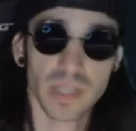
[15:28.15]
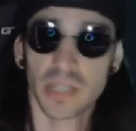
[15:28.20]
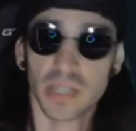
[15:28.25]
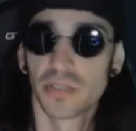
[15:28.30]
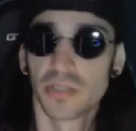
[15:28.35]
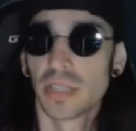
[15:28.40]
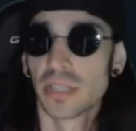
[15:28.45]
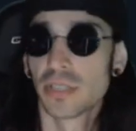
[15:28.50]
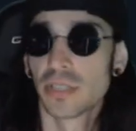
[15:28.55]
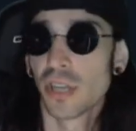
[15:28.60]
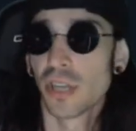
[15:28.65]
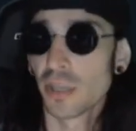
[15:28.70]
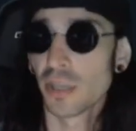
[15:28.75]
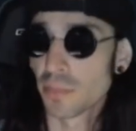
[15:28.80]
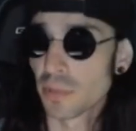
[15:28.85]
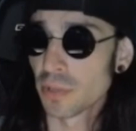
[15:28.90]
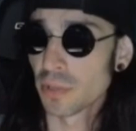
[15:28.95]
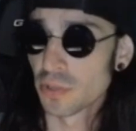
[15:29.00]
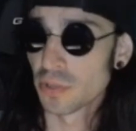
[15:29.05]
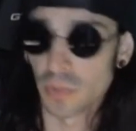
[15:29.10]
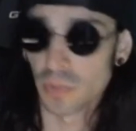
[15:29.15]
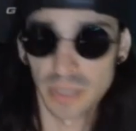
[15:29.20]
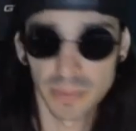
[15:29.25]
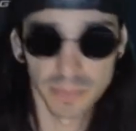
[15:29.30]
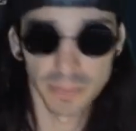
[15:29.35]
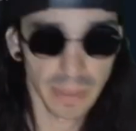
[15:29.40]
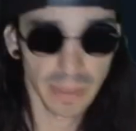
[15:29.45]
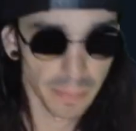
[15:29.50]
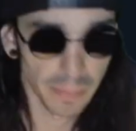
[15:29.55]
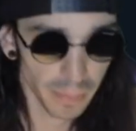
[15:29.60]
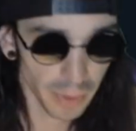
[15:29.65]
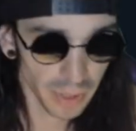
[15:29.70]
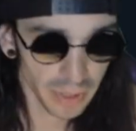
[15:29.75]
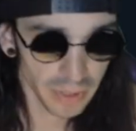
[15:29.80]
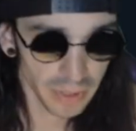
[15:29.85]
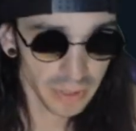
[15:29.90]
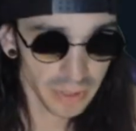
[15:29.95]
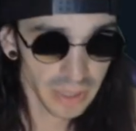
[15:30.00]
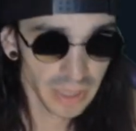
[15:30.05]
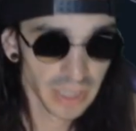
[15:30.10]
So that dark blue is what's been
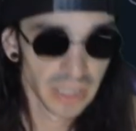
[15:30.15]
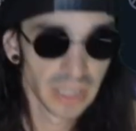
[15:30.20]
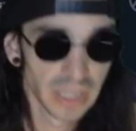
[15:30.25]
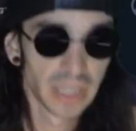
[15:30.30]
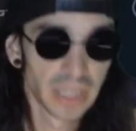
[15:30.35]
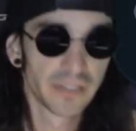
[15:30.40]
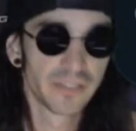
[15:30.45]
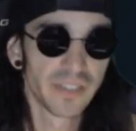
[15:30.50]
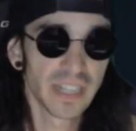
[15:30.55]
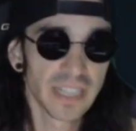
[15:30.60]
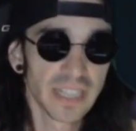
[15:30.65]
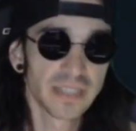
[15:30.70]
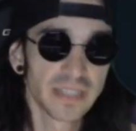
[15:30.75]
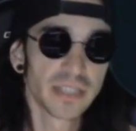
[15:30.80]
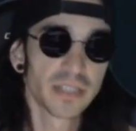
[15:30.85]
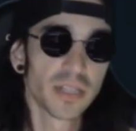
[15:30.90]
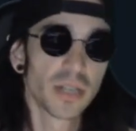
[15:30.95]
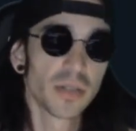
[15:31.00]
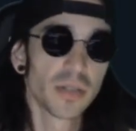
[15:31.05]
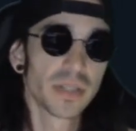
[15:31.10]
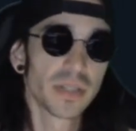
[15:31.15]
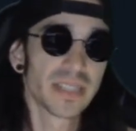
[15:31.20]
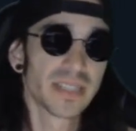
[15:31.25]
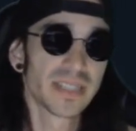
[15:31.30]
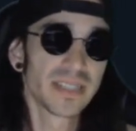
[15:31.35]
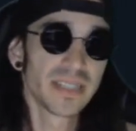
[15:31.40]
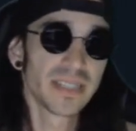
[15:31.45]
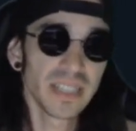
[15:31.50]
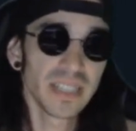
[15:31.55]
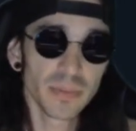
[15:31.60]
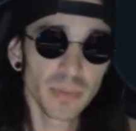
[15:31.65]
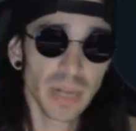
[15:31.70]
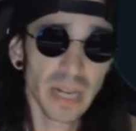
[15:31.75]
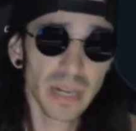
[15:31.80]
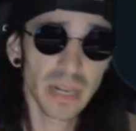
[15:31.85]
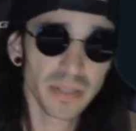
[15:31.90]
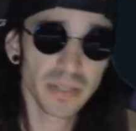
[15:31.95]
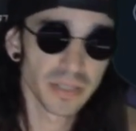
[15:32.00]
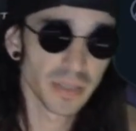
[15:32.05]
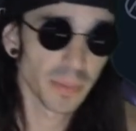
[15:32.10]
burned. Vesting token seed
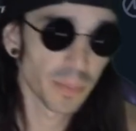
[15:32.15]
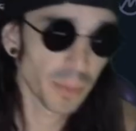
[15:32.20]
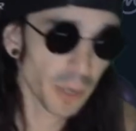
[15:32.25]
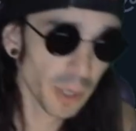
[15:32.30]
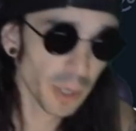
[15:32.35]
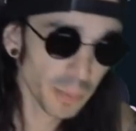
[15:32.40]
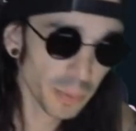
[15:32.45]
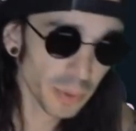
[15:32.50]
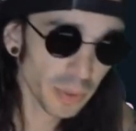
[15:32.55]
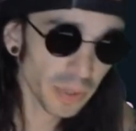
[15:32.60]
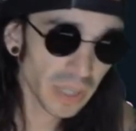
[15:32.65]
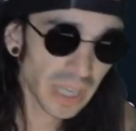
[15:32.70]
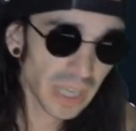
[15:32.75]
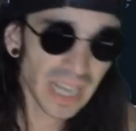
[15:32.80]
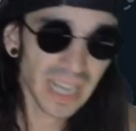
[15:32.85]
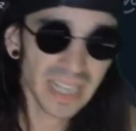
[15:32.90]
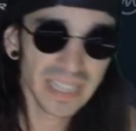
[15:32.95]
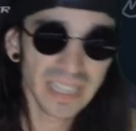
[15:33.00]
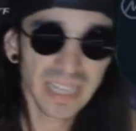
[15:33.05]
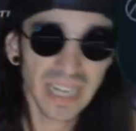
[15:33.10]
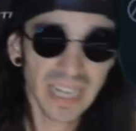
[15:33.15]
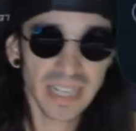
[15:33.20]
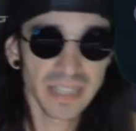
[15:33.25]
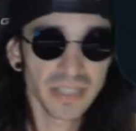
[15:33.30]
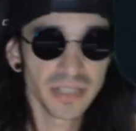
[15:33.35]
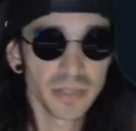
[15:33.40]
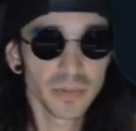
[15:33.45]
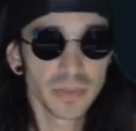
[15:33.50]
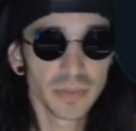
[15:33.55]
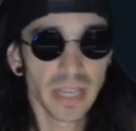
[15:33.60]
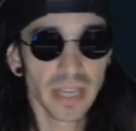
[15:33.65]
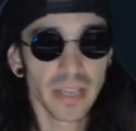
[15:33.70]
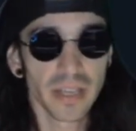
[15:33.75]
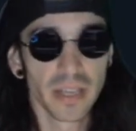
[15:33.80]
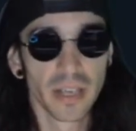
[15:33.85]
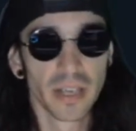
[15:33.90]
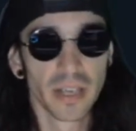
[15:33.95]
round is the purple, and then as you get